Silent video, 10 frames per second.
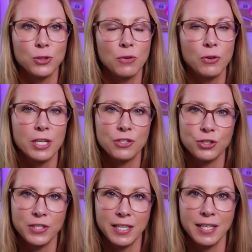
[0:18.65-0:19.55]
So if you're
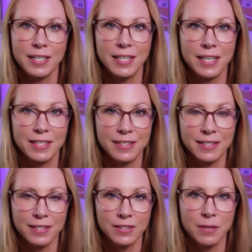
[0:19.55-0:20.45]
interested in his
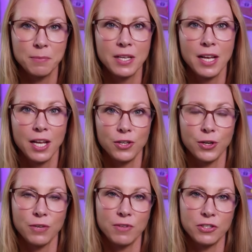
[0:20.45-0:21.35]
system, you
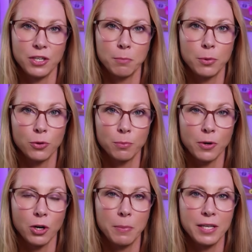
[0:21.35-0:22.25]
can visit
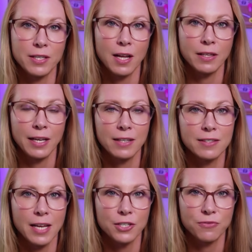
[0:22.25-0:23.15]

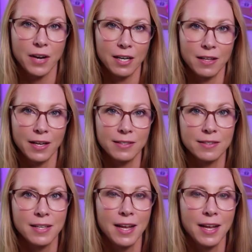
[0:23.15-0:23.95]
bullbarbie.link/firelines